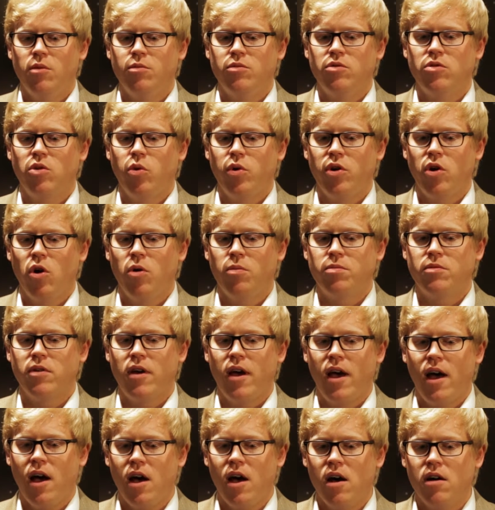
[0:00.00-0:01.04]
So we hope to
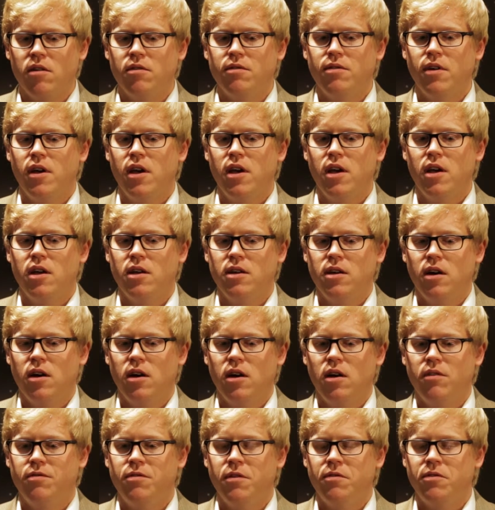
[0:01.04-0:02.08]
have a
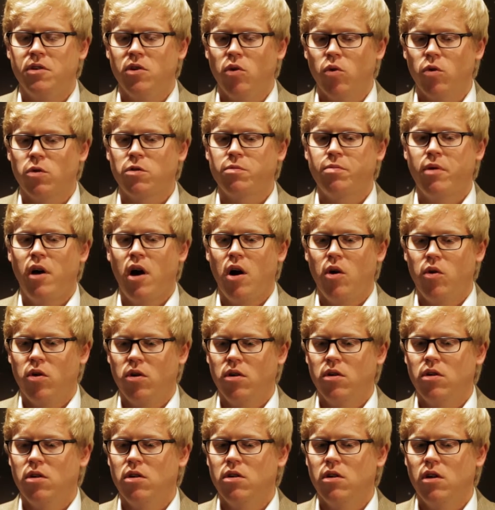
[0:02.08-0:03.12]
50
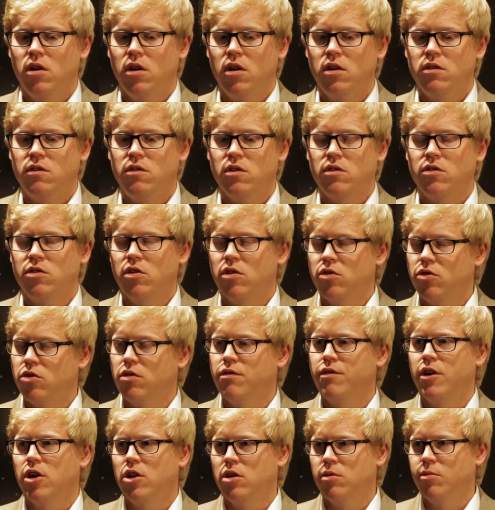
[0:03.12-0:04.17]
horsepower 6-cylinder
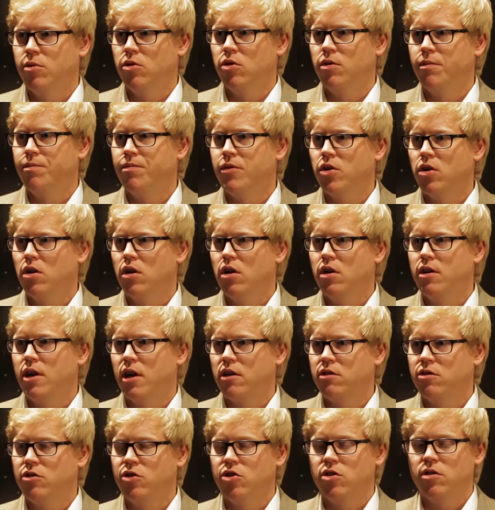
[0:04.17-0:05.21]
available
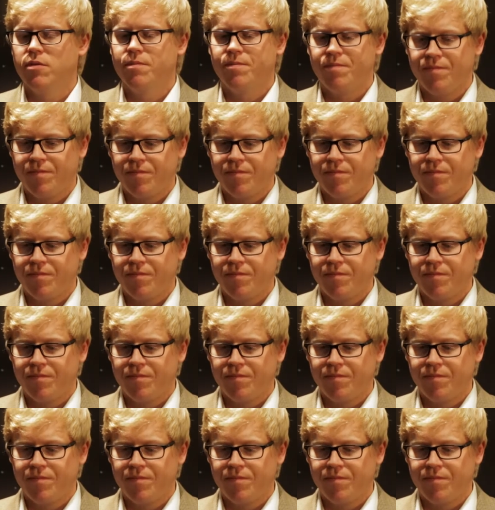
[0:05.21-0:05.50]
next year.